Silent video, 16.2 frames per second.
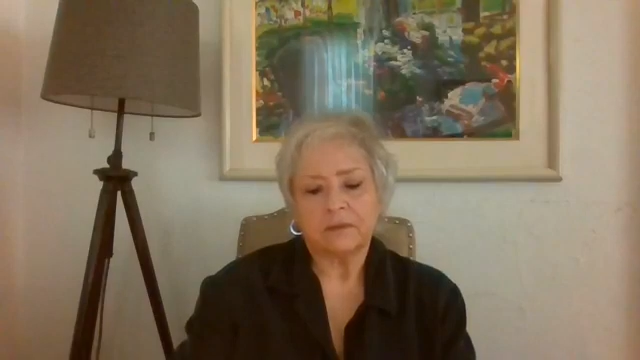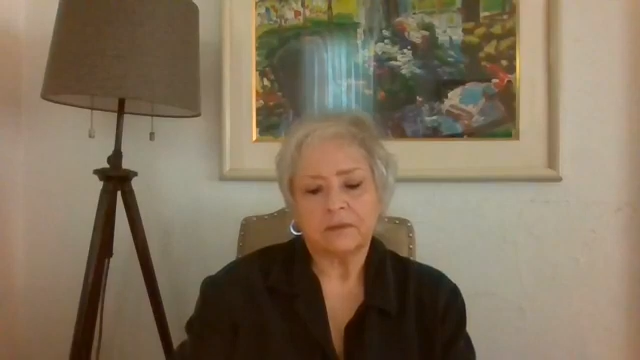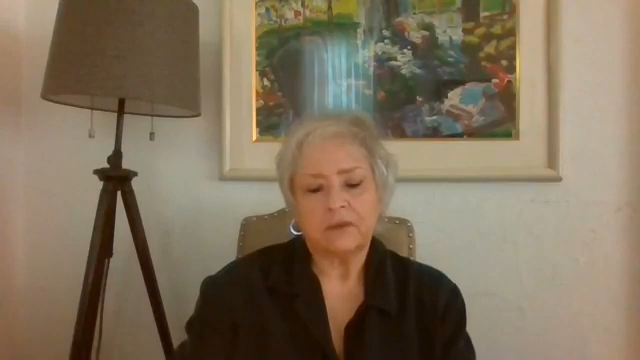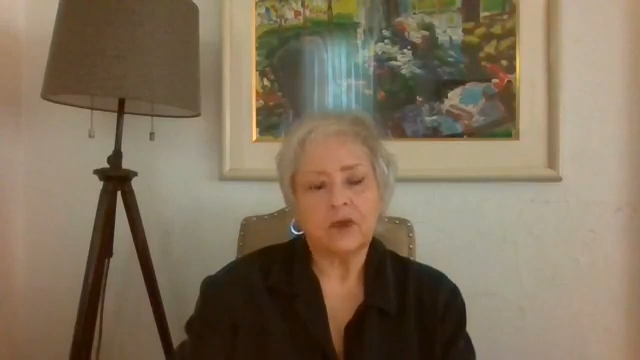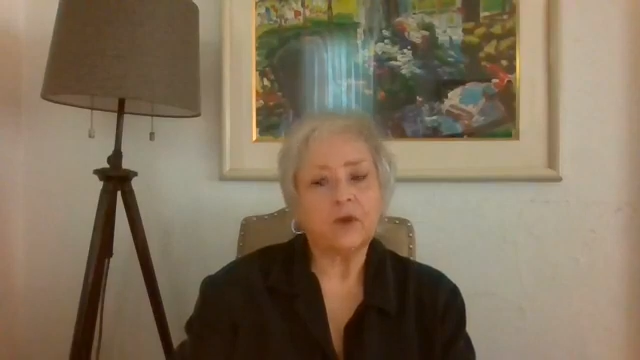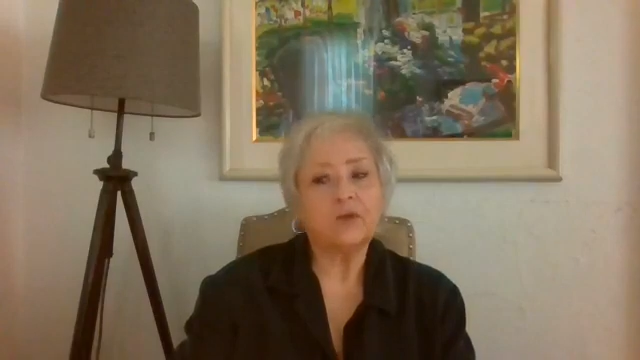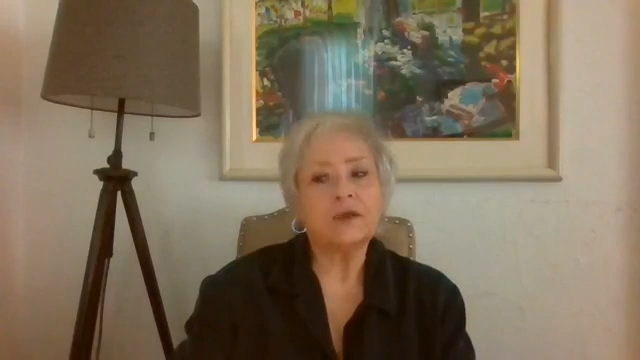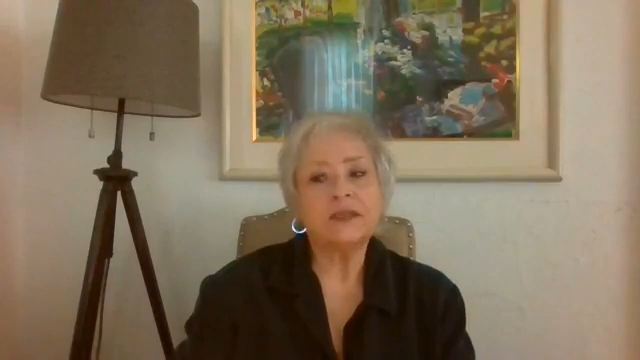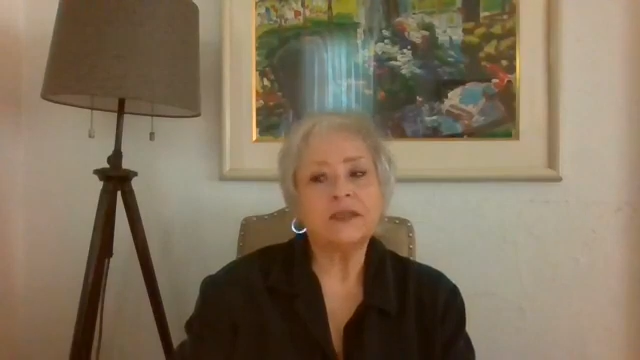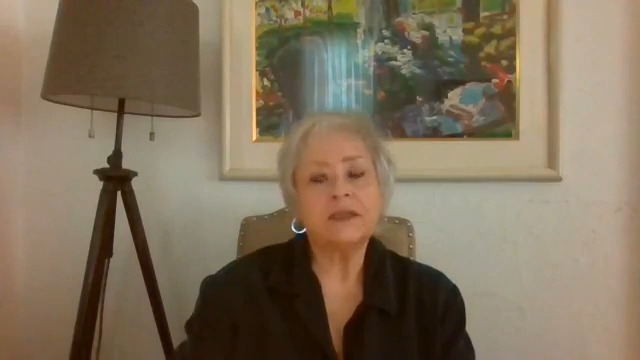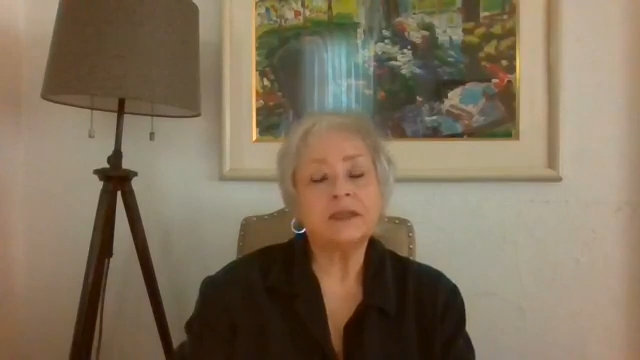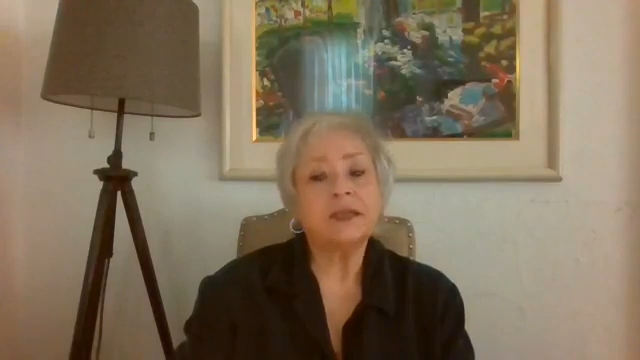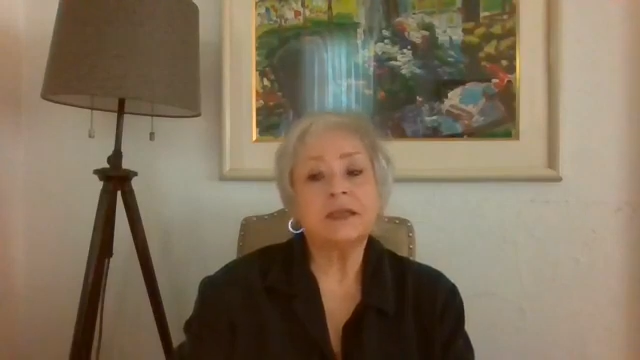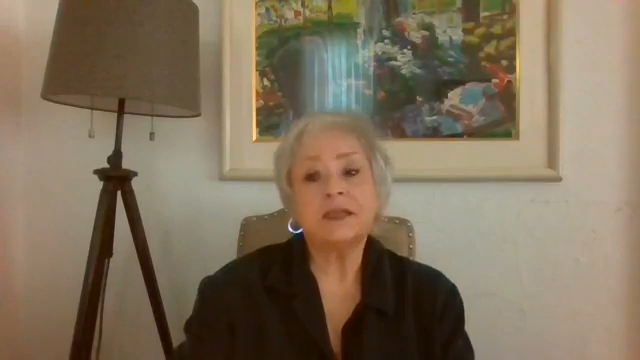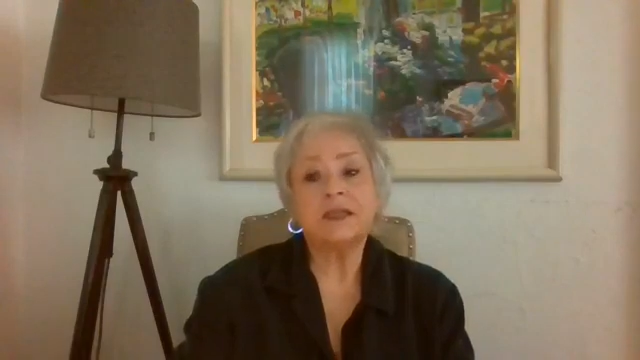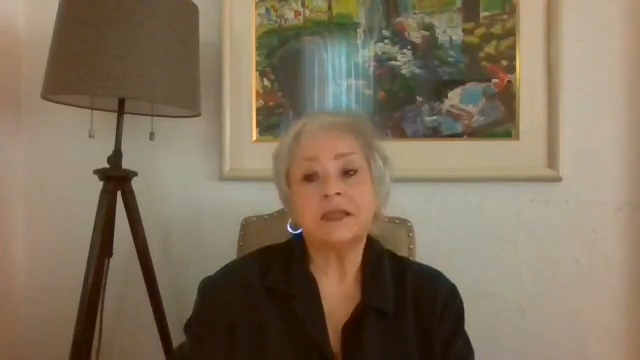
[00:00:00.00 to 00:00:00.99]
No reason to
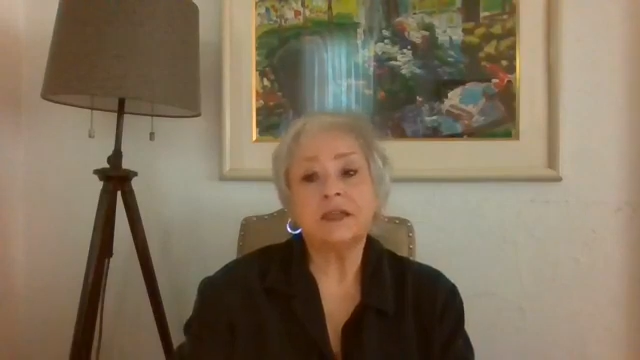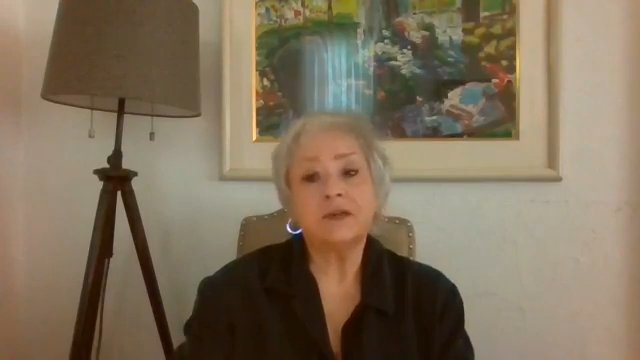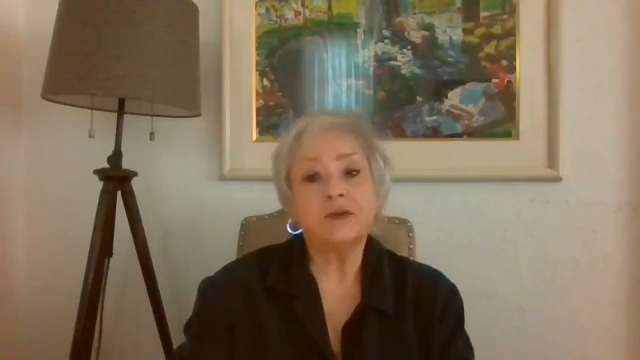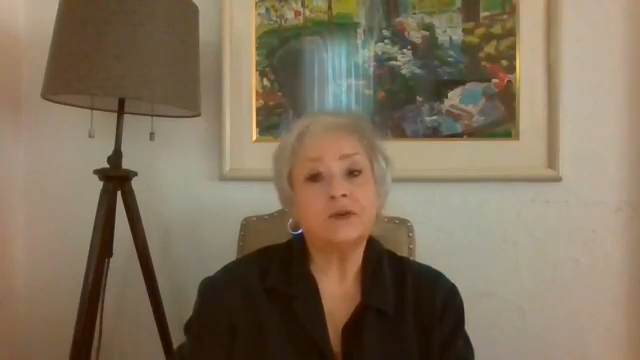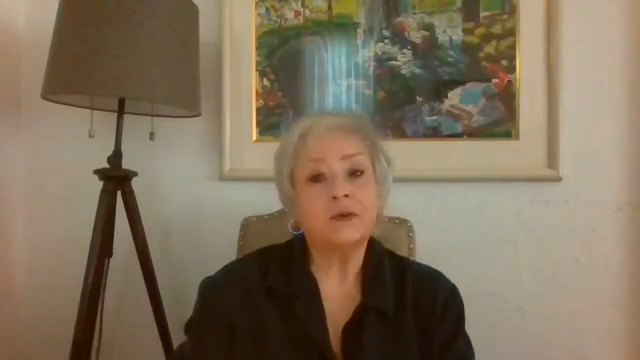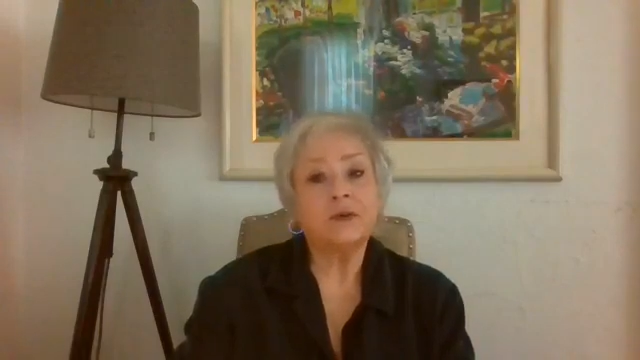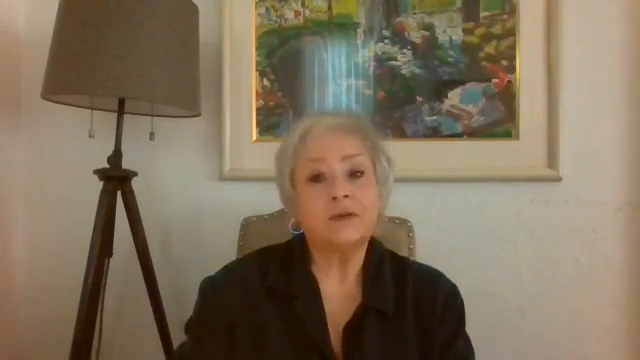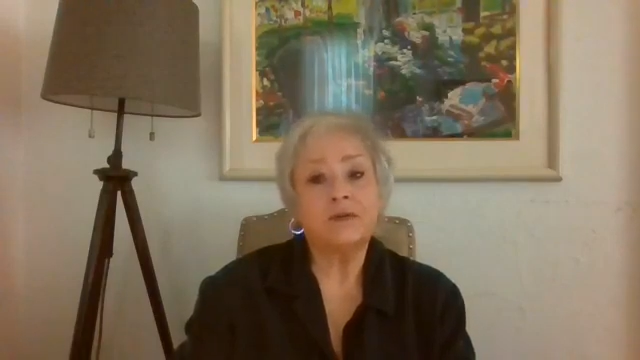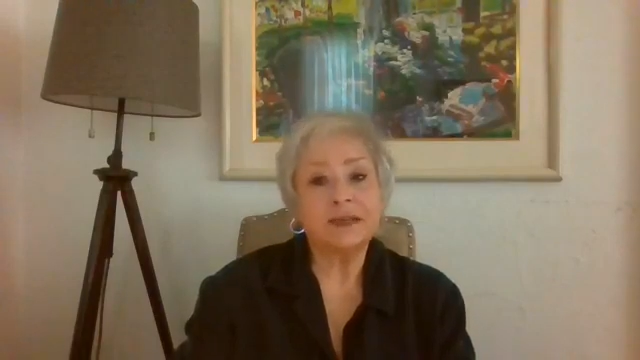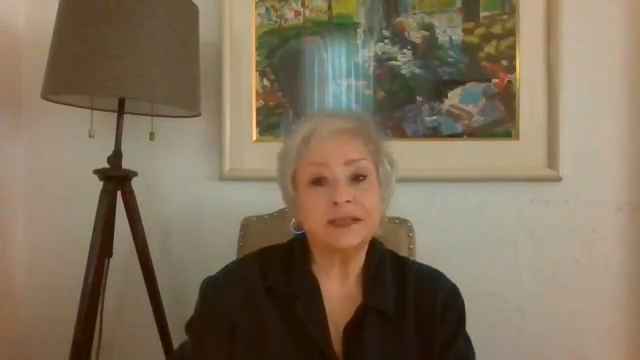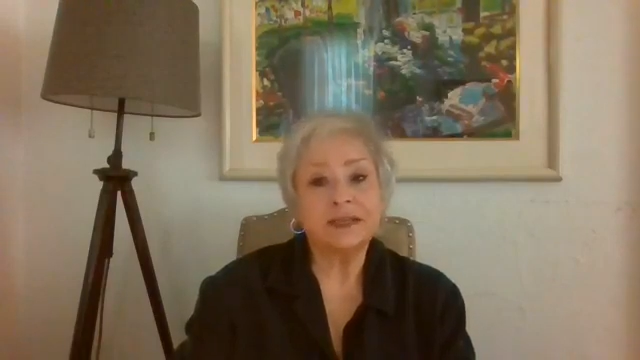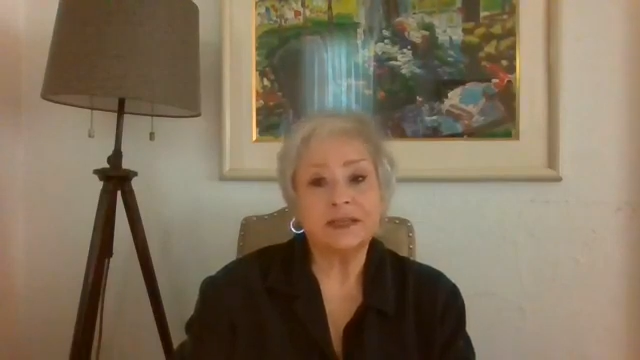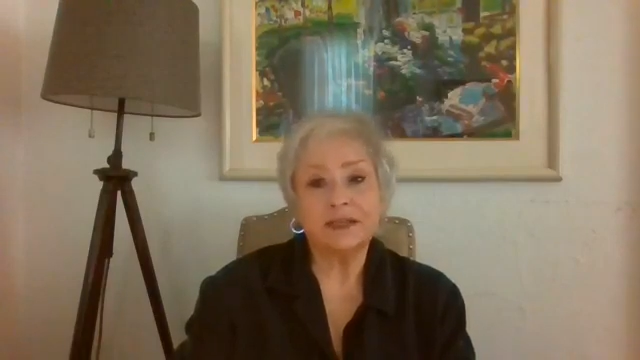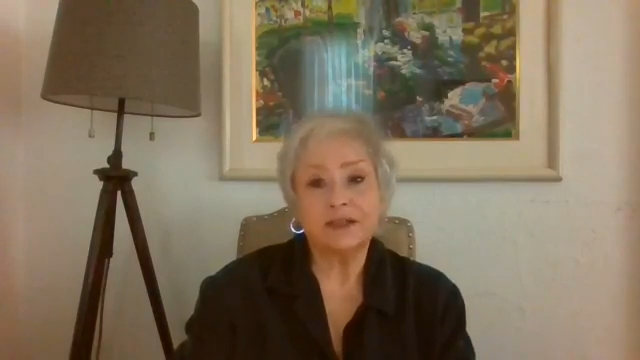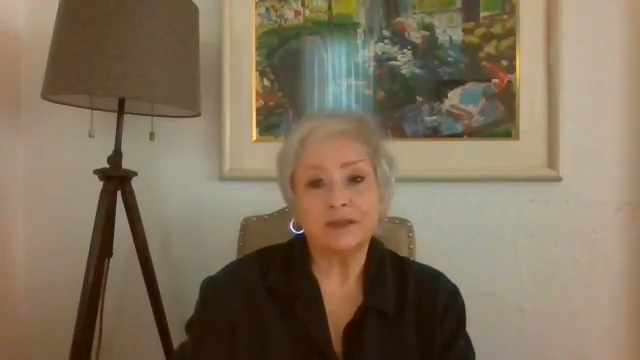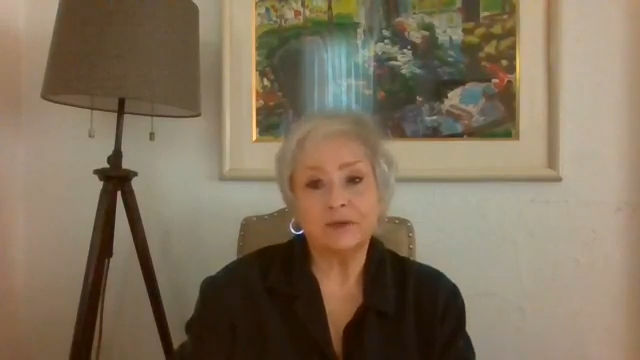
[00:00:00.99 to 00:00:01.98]
continue to
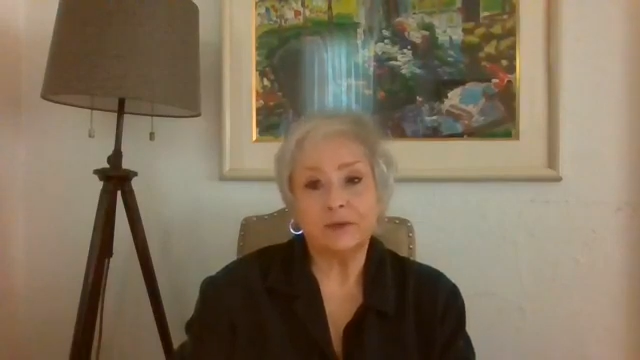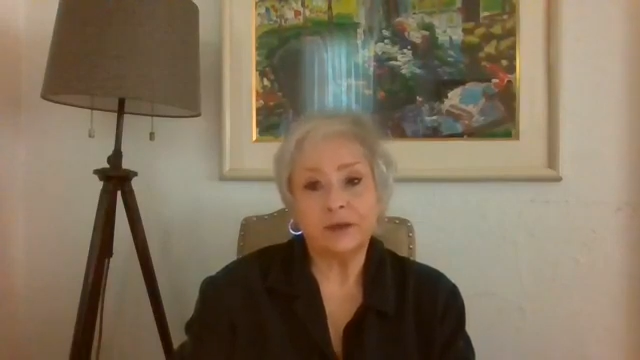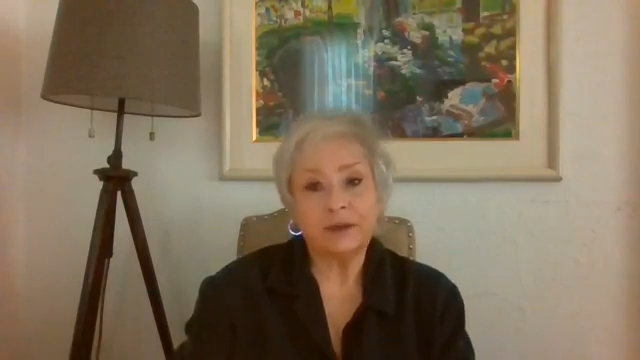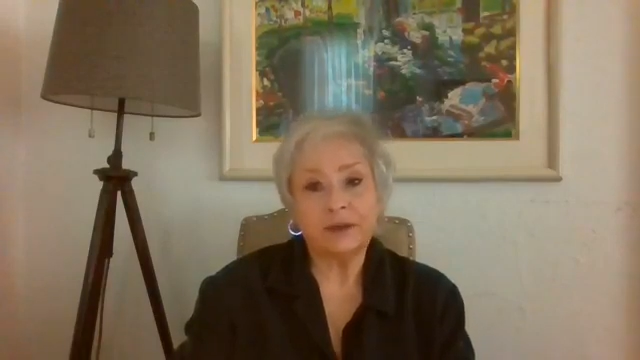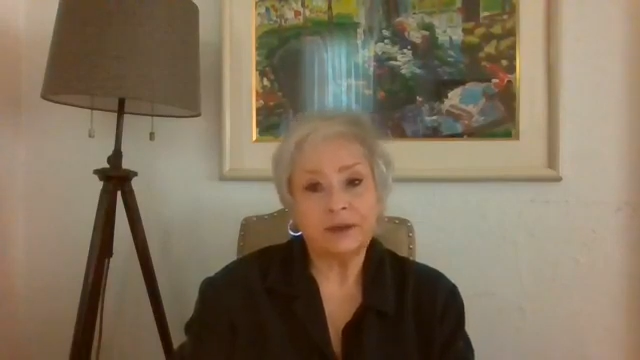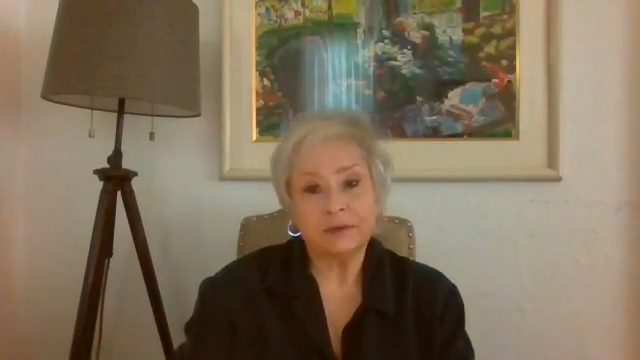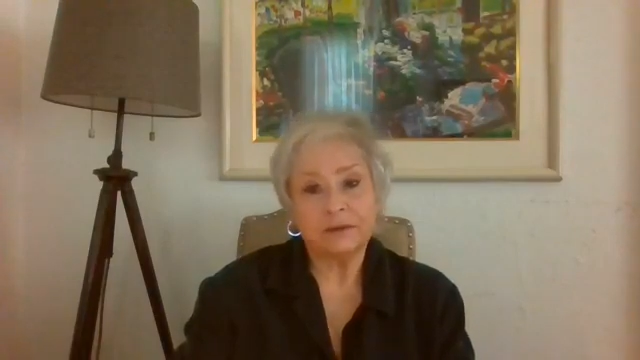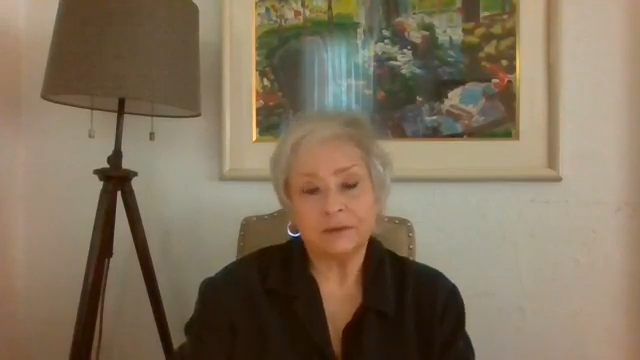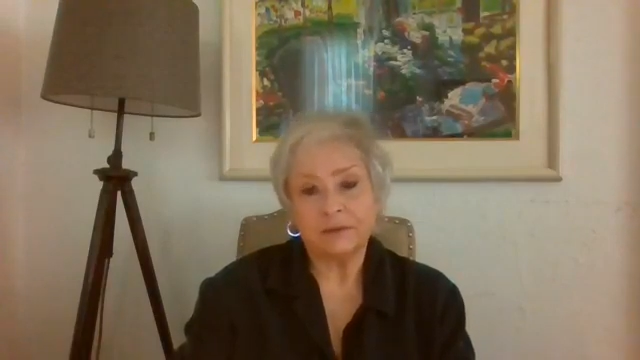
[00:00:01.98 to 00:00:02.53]
invest into it.